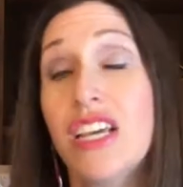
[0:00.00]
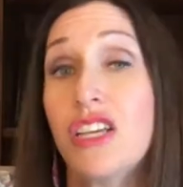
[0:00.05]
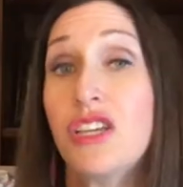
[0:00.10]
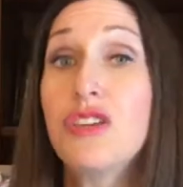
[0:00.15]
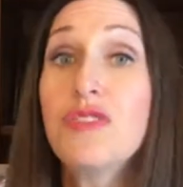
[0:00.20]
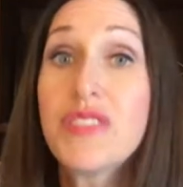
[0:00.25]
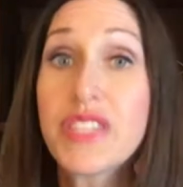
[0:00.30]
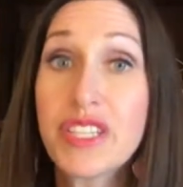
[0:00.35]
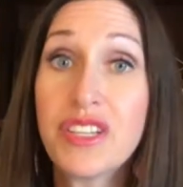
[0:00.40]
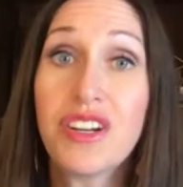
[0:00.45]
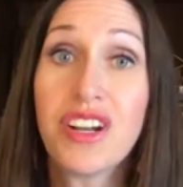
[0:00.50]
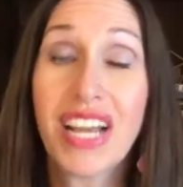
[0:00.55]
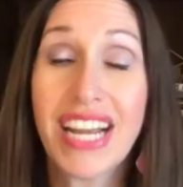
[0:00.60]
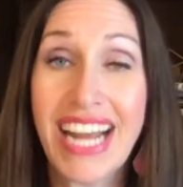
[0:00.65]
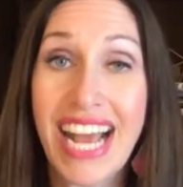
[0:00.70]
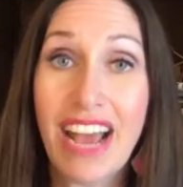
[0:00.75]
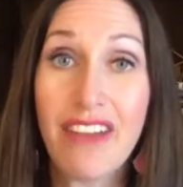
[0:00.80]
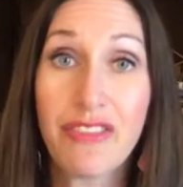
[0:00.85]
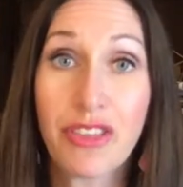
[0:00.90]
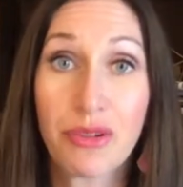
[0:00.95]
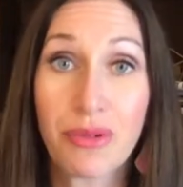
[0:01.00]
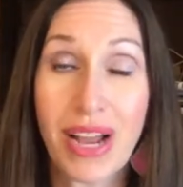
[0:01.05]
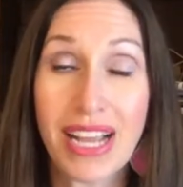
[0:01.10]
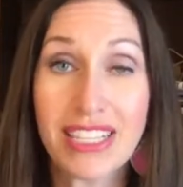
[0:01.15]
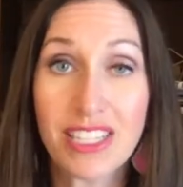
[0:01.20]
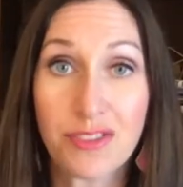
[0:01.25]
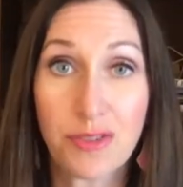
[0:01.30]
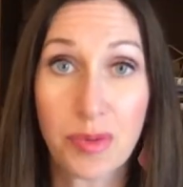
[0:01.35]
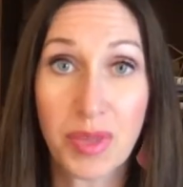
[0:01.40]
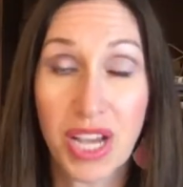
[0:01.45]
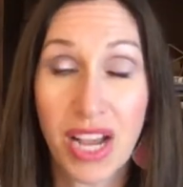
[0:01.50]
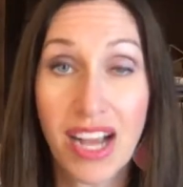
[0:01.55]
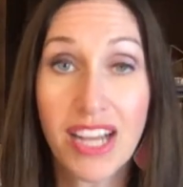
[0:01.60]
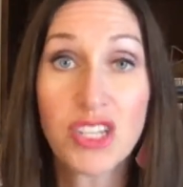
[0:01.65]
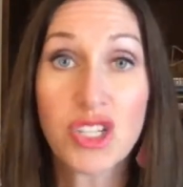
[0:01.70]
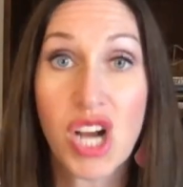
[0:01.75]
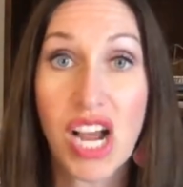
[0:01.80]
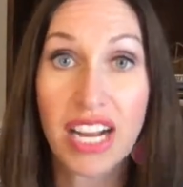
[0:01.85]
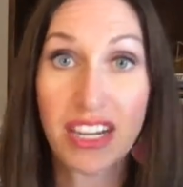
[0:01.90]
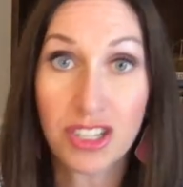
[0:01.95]
you've still got to have the rights from the
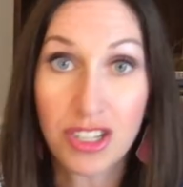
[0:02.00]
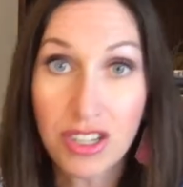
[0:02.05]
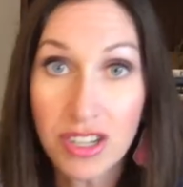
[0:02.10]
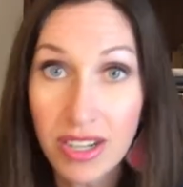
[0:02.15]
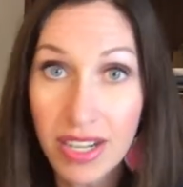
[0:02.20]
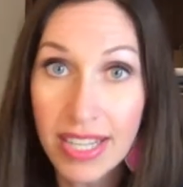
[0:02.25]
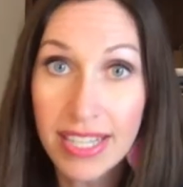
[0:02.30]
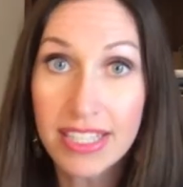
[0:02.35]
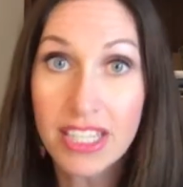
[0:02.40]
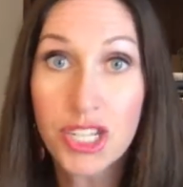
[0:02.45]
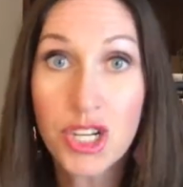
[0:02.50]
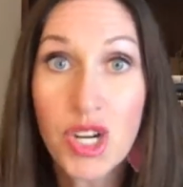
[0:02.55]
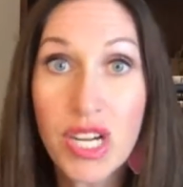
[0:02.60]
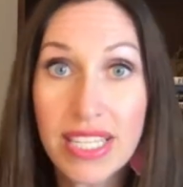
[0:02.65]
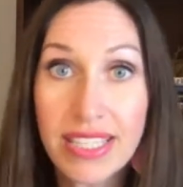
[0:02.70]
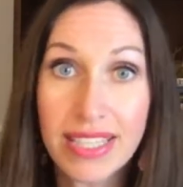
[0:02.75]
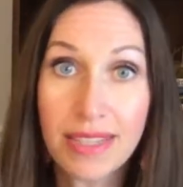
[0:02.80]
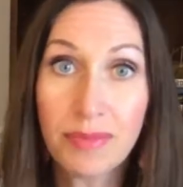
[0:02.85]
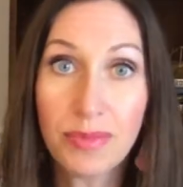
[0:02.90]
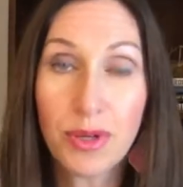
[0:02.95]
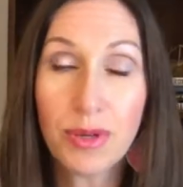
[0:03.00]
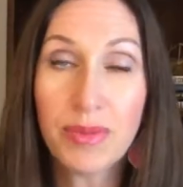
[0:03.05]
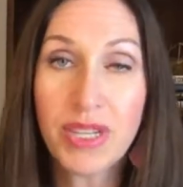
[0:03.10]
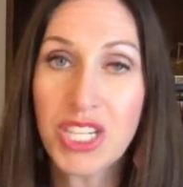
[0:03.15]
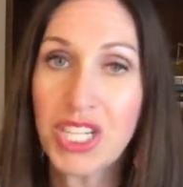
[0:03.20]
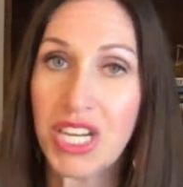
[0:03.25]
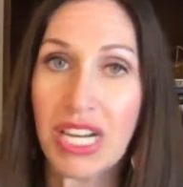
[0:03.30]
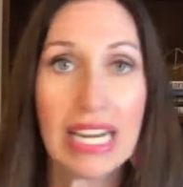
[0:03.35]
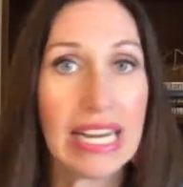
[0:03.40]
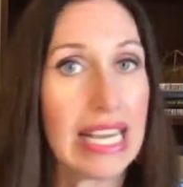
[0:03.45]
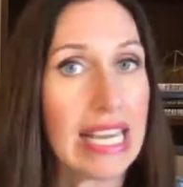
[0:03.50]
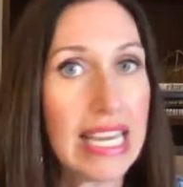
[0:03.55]
contractor to grant them permission.